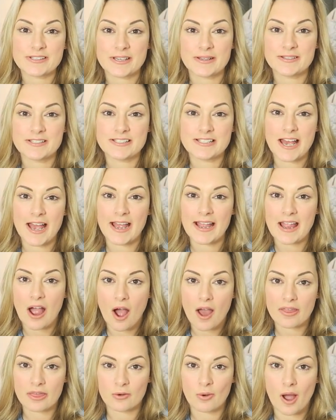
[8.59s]
So today
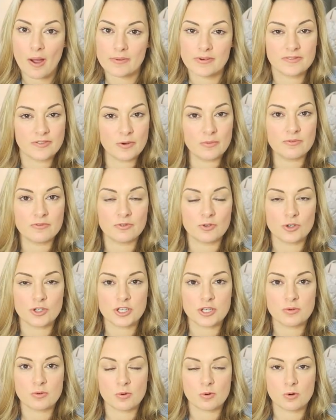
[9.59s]
I thought I would film for
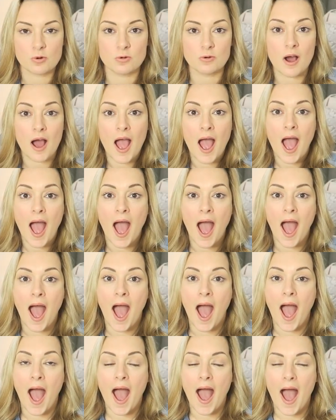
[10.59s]
you all
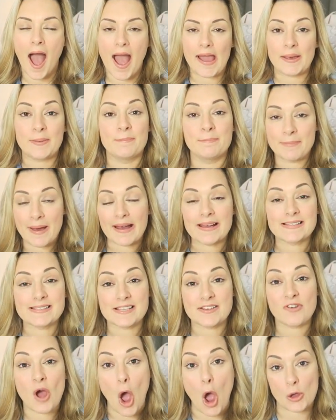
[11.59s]
a
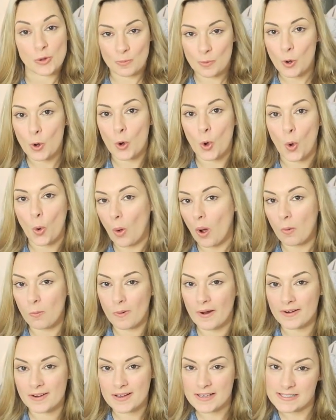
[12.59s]
massive home haul.
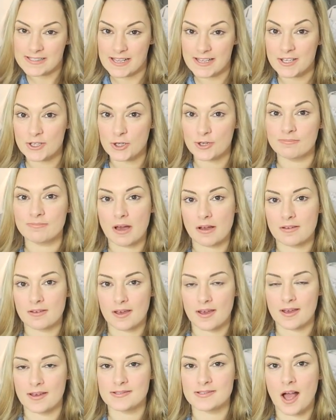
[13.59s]
When I say
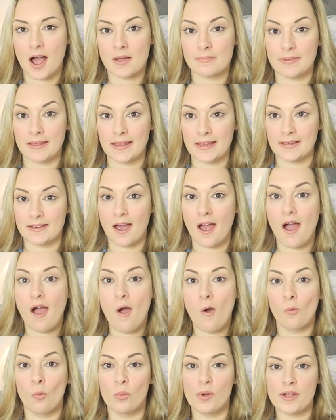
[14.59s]
humongous, I mean
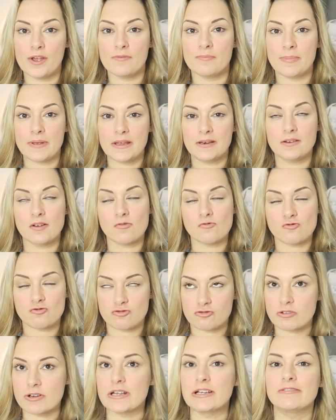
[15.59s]
we have
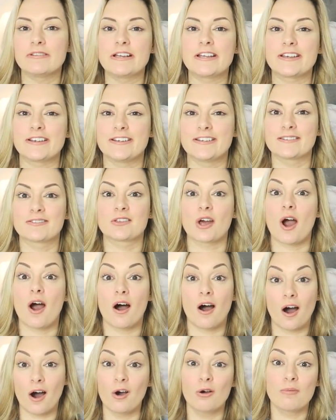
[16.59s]
been really, really good the
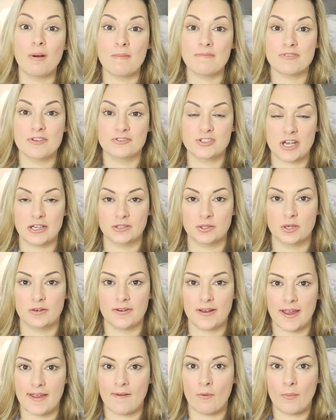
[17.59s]
whole month of
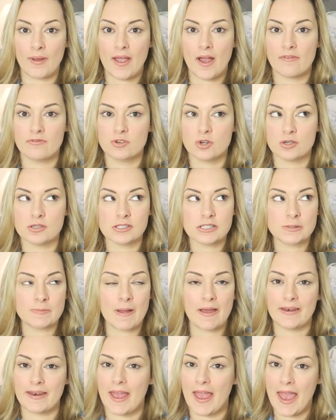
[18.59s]
January. We have not
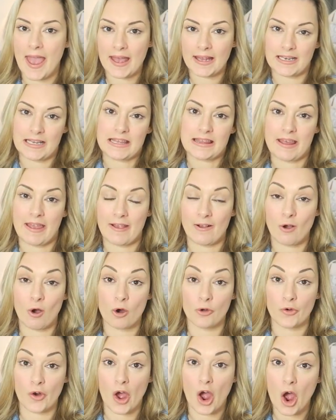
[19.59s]
spent anything
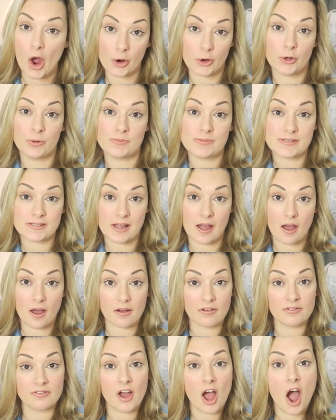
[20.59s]
on home
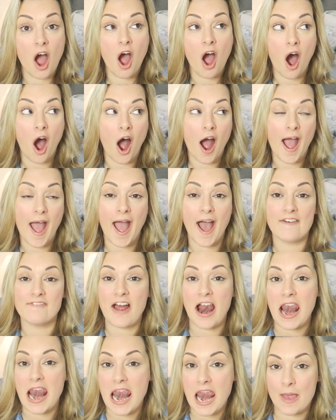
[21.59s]
stuff. I
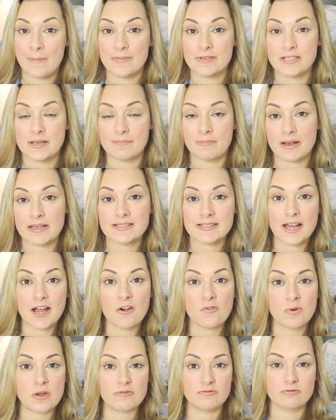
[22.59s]
have limited
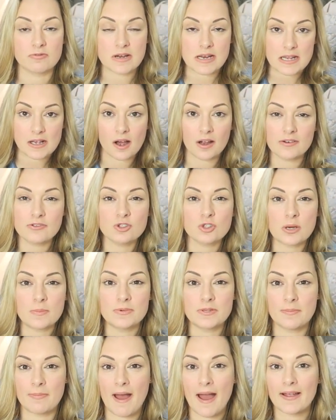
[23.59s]
myself. We've really kind of
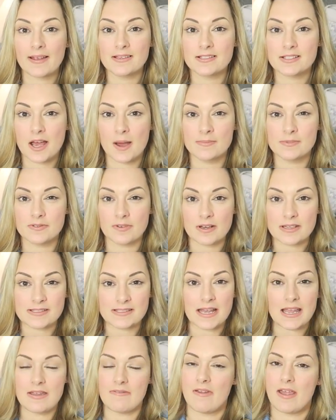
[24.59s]
stripped it back in terms of our
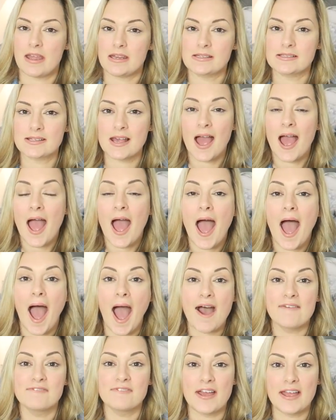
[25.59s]
savings.
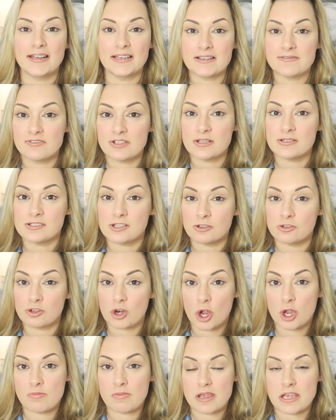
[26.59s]
And for any of you that
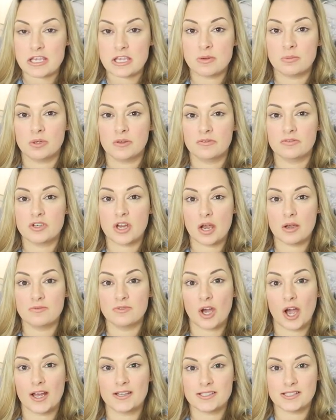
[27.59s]
know me, you would have
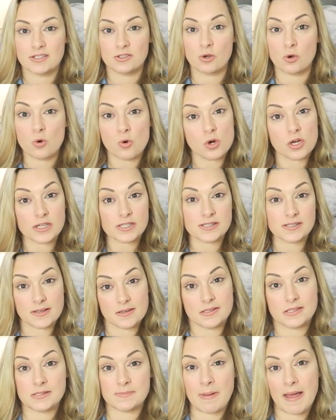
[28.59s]
known that I did an August
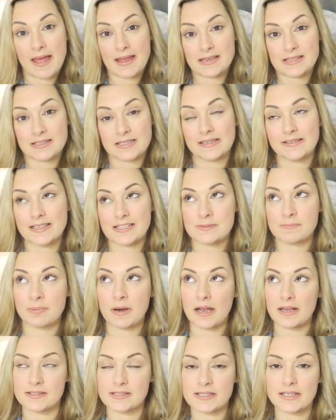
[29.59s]
no spend. And that's
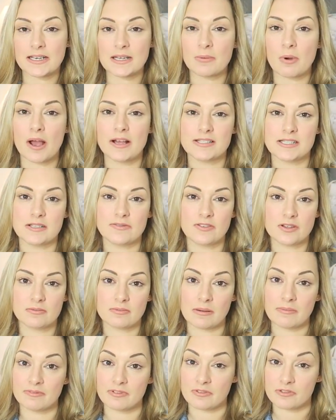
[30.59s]
practically what I did for the
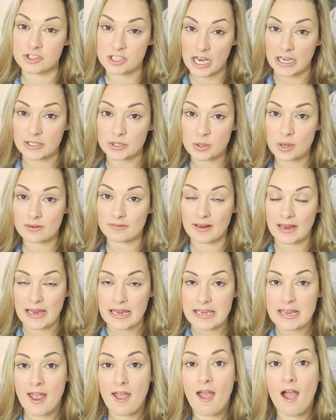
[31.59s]
month of
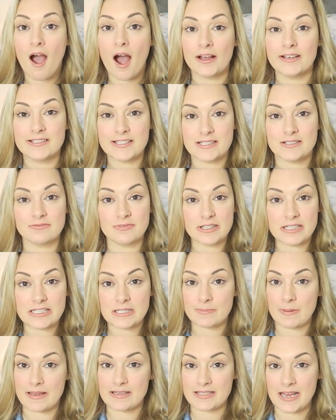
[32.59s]
January. I didn't really
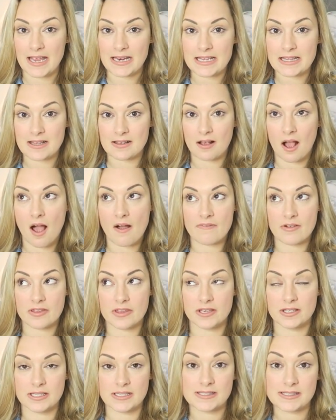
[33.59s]
spend anything
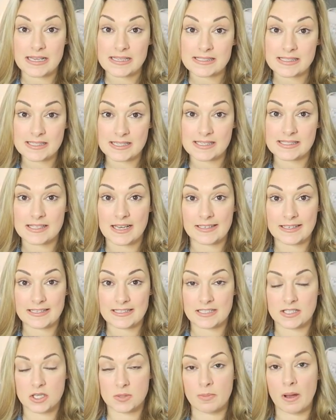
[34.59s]
other than necessities I
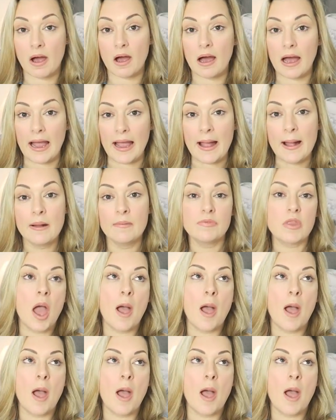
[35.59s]
needed to buy.